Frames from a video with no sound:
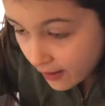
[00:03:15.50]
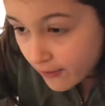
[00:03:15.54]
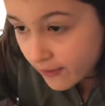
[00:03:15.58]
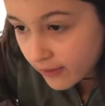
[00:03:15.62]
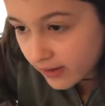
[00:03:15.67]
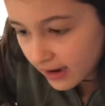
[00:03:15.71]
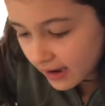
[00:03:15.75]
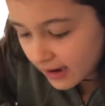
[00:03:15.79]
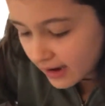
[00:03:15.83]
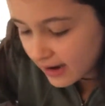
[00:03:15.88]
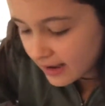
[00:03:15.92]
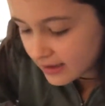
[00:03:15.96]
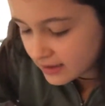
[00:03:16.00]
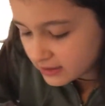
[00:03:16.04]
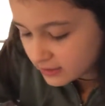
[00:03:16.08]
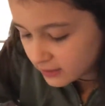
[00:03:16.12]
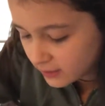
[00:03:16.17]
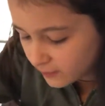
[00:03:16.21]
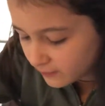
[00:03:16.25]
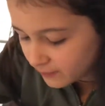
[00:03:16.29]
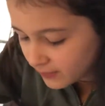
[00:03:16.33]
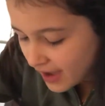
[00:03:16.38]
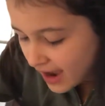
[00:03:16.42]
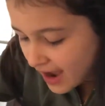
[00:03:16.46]
can I
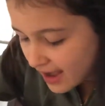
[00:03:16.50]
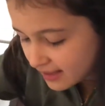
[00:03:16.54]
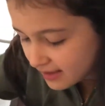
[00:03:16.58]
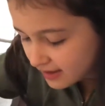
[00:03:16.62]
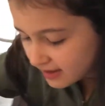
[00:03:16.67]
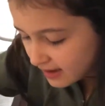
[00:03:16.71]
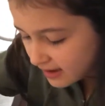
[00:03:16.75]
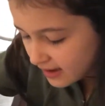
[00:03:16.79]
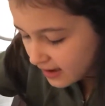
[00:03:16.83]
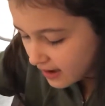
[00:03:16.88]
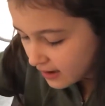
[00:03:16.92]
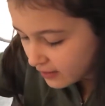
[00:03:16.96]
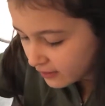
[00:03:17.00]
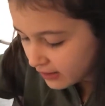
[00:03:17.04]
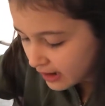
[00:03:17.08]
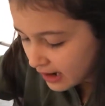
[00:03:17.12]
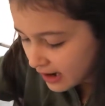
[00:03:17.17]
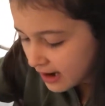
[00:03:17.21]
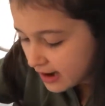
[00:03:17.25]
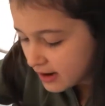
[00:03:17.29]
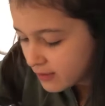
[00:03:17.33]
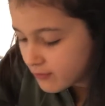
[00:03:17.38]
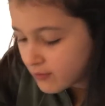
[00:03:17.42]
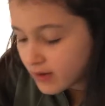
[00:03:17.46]
solve that? How
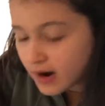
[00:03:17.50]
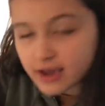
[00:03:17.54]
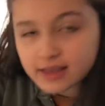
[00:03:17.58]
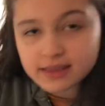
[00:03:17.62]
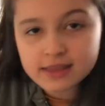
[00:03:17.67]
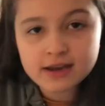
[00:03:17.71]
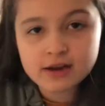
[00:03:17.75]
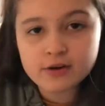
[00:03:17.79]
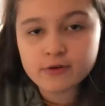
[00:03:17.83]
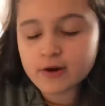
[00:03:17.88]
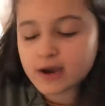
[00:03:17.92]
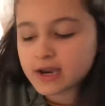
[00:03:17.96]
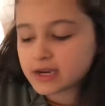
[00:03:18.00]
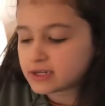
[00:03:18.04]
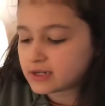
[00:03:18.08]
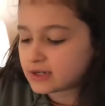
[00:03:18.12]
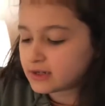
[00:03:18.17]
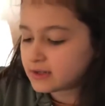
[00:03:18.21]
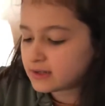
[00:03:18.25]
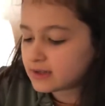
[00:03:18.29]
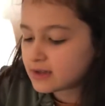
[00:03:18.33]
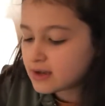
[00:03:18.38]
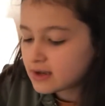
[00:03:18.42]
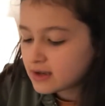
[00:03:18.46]
can I write the
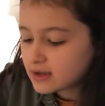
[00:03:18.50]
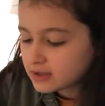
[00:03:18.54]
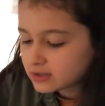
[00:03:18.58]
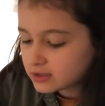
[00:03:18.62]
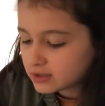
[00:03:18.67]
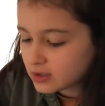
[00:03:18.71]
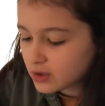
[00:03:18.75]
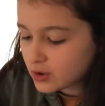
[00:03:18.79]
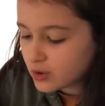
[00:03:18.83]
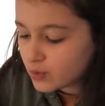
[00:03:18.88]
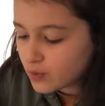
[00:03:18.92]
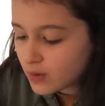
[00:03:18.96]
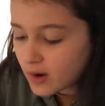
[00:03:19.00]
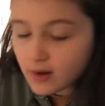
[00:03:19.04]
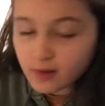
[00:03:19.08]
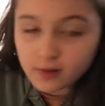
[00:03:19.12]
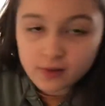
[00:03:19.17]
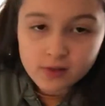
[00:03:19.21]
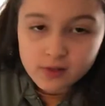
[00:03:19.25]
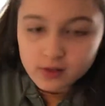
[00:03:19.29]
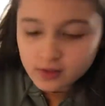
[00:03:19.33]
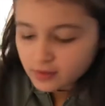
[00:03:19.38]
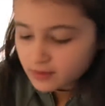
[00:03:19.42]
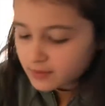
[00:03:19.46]
equation? So
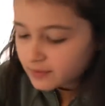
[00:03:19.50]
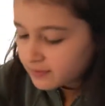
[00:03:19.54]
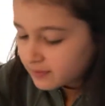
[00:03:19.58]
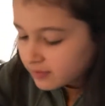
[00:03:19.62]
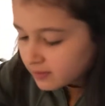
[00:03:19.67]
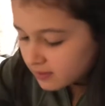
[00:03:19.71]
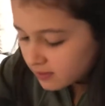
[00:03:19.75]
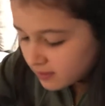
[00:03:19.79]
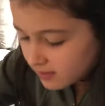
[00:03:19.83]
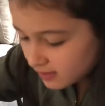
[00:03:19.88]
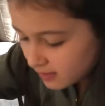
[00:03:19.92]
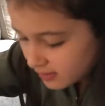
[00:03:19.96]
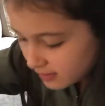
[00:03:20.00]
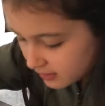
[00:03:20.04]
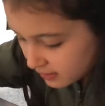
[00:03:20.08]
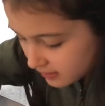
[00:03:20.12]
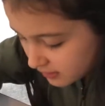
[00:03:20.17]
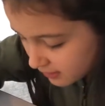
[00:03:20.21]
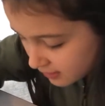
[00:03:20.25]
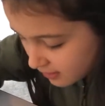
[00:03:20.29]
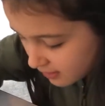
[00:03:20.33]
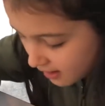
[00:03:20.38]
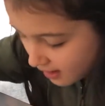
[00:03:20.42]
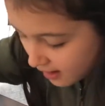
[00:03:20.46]
well,
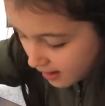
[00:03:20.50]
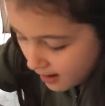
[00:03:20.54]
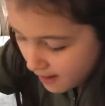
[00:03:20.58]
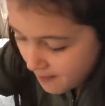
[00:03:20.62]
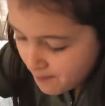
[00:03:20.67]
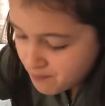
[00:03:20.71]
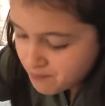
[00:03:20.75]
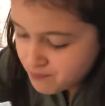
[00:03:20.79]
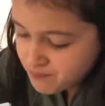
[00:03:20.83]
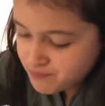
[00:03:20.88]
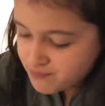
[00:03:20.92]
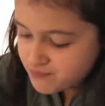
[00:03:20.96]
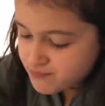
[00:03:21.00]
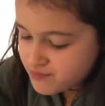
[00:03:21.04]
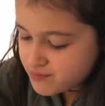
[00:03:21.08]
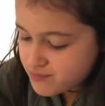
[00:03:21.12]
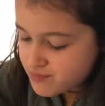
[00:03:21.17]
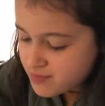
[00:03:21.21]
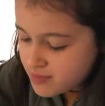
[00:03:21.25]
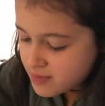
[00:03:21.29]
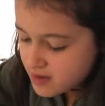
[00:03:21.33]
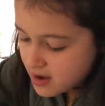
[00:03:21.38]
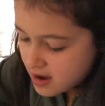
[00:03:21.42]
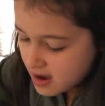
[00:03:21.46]

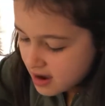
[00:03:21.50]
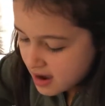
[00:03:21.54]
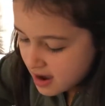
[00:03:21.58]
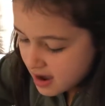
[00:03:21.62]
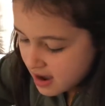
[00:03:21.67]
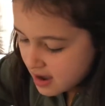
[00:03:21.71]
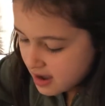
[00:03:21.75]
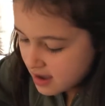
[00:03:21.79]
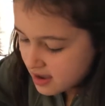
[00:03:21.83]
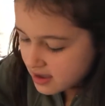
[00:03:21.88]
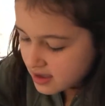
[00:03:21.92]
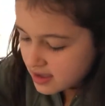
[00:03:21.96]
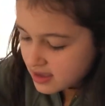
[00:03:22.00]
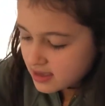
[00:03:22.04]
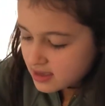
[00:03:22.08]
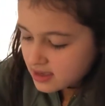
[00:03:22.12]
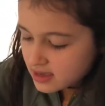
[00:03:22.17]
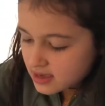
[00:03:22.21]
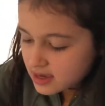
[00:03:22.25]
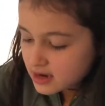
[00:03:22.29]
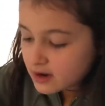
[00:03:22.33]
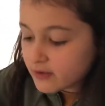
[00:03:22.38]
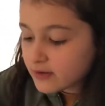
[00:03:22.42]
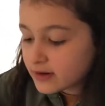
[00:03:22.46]

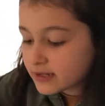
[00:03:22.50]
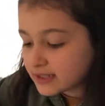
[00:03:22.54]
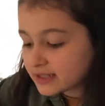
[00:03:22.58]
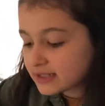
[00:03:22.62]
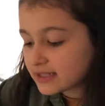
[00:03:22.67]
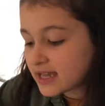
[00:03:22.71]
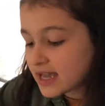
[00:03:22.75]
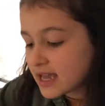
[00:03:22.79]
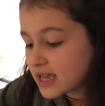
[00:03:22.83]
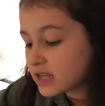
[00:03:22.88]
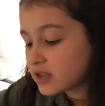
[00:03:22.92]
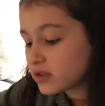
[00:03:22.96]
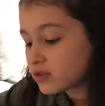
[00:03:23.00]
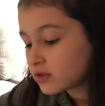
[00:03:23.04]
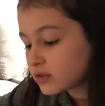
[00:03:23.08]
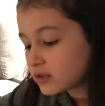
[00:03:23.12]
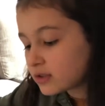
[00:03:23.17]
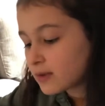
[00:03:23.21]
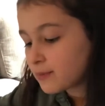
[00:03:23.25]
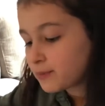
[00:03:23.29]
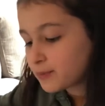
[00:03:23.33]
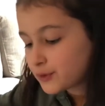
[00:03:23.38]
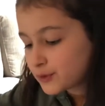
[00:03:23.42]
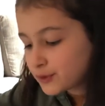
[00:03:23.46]
here it says to
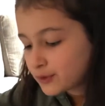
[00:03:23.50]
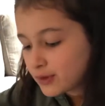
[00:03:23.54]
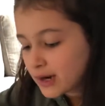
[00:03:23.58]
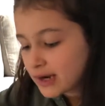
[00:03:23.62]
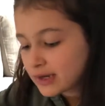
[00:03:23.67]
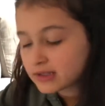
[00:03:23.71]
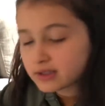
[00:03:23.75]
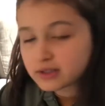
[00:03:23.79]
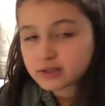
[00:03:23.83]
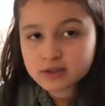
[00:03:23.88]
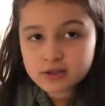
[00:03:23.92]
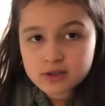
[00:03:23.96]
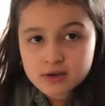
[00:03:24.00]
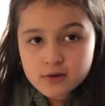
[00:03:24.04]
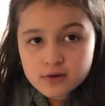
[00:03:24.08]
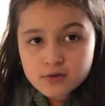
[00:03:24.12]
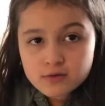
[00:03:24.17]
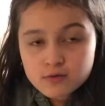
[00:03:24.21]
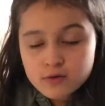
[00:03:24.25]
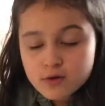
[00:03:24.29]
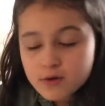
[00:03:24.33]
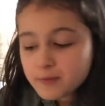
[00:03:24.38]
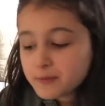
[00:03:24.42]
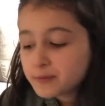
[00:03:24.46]
subtract 2
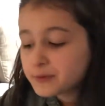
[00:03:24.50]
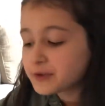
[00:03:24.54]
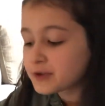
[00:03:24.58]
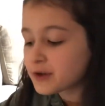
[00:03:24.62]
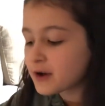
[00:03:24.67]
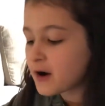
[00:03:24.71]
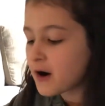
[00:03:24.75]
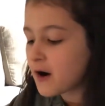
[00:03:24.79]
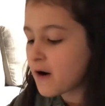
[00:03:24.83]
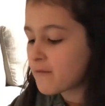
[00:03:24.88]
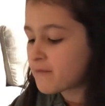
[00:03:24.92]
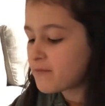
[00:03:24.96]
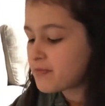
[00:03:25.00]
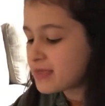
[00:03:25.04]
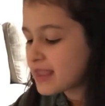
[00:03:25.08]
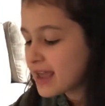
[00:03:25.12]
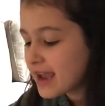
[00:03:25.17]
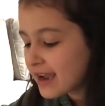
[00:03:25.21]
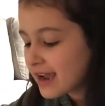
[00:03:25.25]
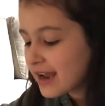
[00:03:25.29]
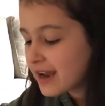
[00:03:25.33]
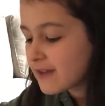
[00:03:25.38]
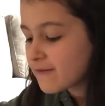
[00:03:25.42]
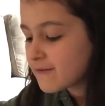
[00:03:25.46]
groups of
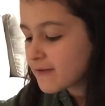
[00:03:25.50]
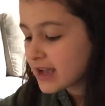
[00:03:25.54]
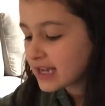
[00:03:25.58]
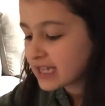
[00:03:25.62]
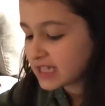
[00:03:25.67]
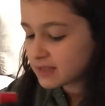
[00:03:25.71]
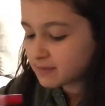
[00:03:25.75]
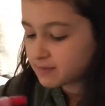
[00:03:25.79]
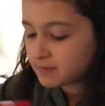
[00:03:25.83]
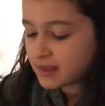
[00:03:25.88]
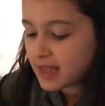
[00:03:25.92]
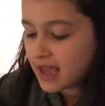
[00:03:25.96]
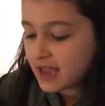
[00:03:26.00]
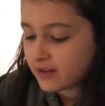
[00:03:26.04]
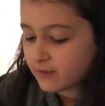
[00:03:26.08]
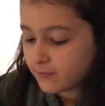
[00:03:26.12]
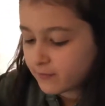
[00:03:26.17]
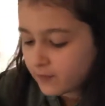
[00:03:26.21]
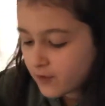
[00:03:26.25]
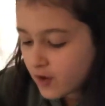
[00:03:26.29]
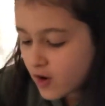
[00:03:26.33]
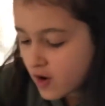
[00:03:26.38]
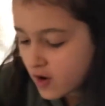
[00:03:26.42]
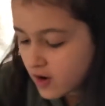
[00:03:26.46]
negative x plus
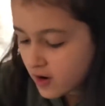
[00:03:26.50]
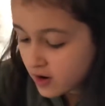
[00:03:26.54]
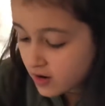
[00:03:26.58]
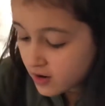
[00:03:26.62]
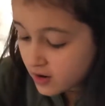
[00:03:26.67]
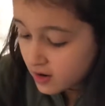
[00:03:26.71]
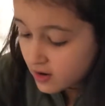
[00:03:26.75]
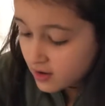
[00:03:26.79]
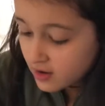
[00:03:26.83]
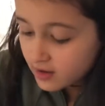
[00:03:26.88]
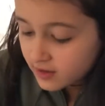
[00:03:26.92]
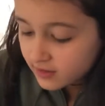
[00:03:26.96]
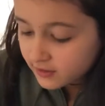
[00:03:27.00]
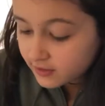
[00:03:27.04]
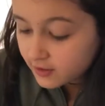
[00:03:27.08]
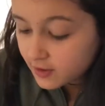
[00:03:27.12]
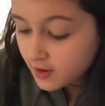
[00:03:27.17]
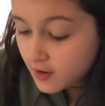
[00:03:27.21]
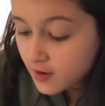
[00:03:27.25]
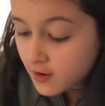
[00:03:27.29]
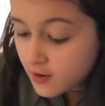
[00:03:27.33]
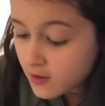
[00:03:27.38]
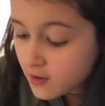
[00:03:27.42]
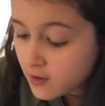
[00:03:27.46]
4.
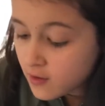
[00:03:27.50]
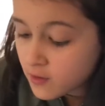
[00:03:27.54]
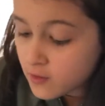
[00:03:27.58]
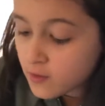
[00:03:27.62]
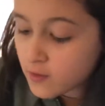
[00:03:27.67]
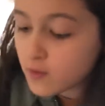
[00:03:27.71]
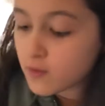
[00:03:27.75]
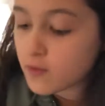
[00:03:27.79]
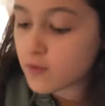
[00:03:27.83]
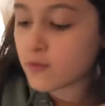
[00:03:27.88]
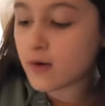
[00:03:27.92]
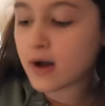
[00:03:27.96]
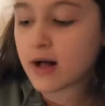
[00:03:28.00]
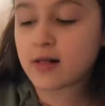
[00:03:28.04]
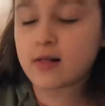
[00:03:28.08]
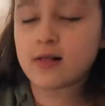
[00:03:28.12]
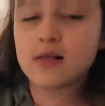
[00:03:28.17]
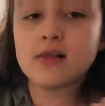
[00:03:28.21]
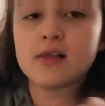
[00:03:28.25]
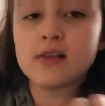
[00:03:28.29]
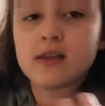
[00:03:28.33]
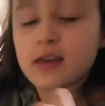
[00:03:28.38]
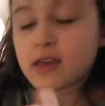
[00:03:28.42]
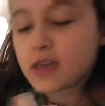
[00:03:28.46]
So well,
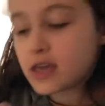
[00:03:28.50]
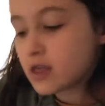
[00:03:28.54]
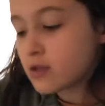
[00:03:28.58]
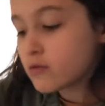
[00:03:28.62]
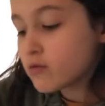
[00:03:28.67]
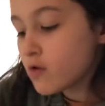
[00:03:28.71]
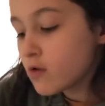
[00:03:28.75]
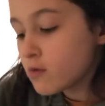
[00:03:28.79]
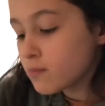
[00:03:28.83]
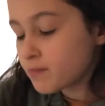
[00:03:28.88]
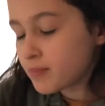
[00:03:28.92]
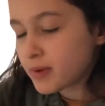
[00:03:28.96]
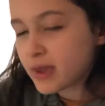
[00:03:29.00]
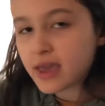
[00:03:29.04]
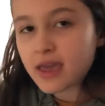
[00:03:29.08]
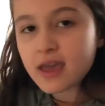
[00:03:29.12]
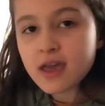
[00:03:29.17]
it will be